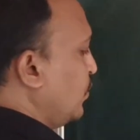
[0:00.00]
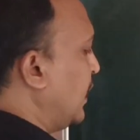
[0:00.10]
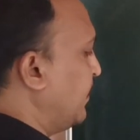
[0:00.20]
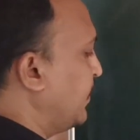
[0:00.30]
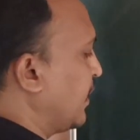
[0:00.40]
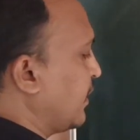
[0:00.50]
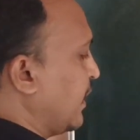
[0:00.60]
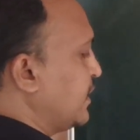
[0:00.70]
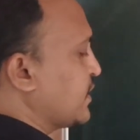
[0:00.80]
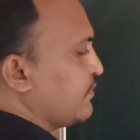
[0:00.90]
number k
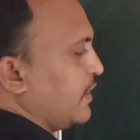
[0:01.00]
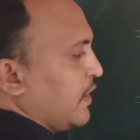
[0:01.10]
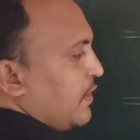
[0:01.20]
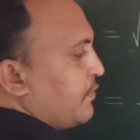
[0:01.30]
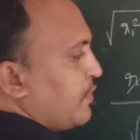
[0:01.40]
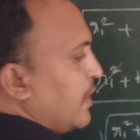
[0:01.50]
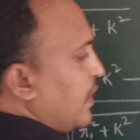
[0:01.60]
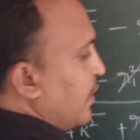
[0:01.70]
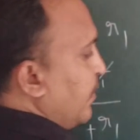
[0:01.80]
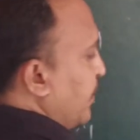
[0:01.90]
square, if
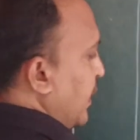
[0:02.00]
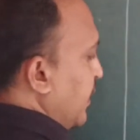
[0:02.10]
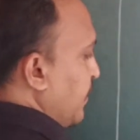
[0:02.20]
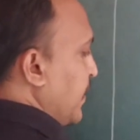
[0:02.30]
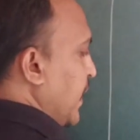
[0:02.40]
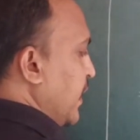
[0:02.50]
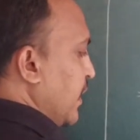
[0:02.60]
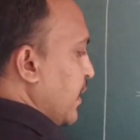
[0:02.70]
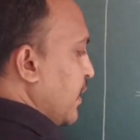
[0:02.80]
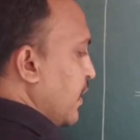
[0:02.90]
you multiply,
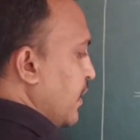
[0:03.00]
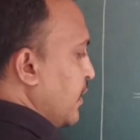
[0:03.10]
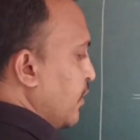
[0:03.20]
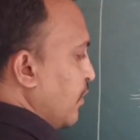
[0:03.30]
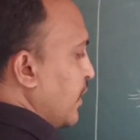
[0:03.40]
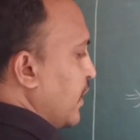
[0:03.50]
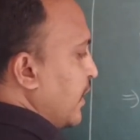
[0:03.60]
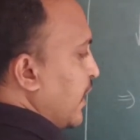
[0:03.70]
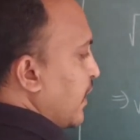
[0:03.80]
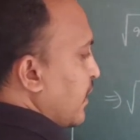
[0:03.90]
you will get
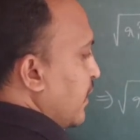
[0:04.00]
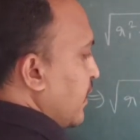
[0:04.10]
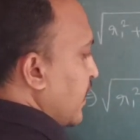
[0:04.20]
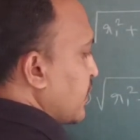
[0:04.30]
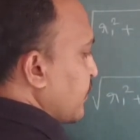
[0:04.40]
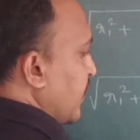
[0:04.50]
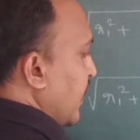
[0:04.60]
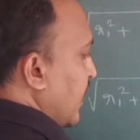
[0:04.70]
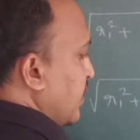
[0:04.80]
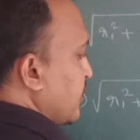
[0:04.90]
directly k square
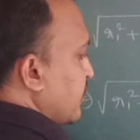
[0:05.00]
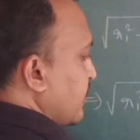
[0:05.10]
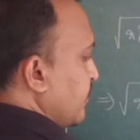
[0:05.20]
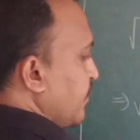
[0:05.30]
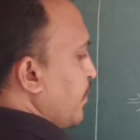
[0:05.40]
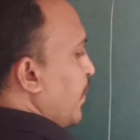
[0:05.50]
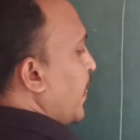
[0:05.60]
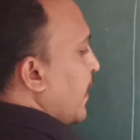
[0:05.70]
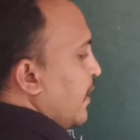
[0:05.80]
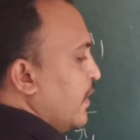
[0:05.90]
like this.
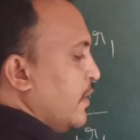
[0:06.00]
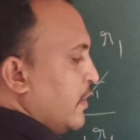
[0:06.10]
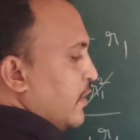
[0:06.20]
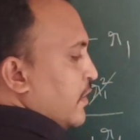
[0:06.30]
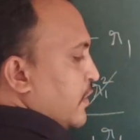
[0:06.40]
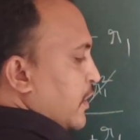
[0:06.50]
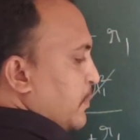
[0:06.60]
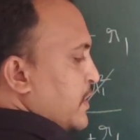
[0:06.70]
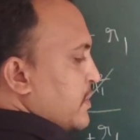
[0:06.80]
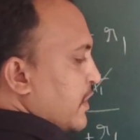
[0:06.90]
That
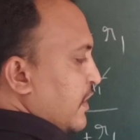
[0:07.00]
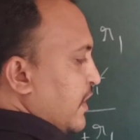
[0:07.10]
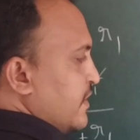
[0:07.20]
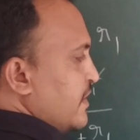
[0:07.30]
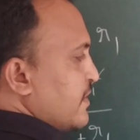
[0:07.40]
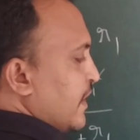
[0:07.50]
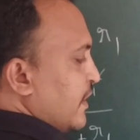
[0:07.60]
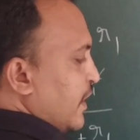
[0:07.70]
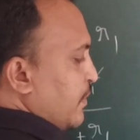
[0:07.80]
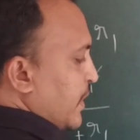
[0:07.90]
means this is
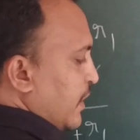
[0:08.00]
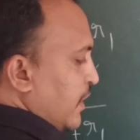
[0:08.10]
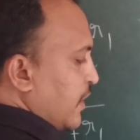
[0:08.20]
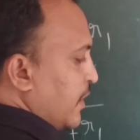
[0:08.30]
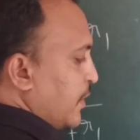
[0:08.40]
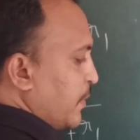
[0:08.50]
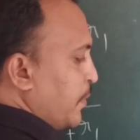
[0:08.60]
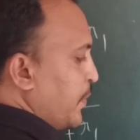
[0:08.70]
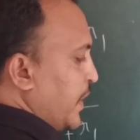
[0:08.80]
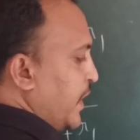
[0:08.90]
nothing but
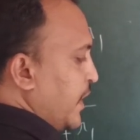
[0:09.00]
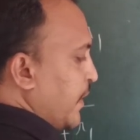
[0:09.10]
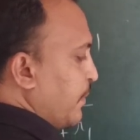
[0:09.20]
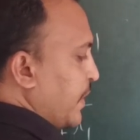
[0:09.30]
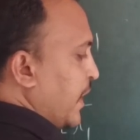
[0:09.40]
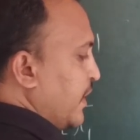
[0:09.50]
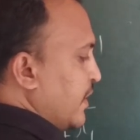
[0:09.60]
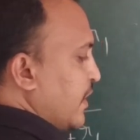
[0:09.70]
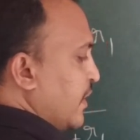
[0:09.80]
Pm, right?